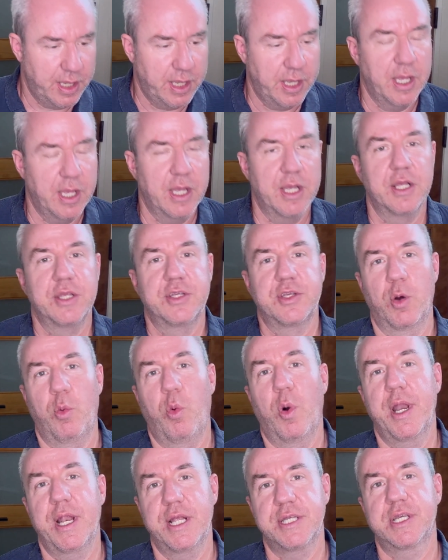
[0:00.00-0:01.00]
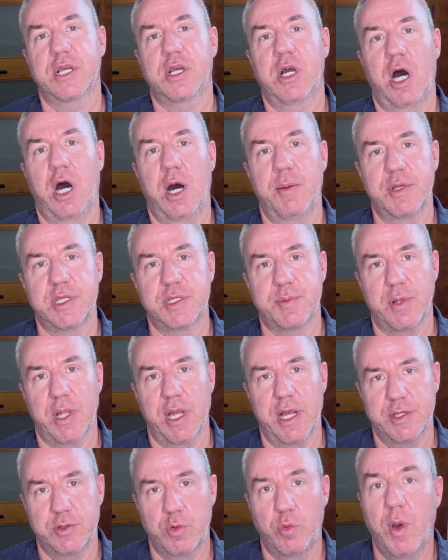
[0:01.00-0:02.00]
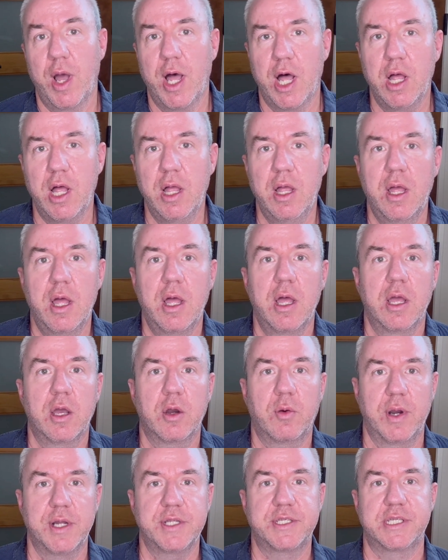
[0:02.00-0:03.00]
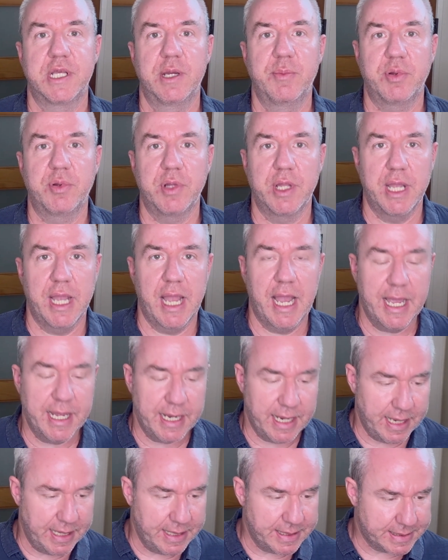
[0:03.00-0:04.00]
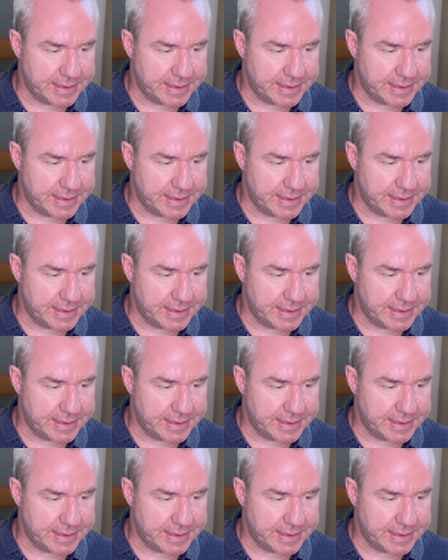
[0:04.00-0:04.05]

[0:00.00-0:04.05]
So what is a comma splice? Well, quite simply, it is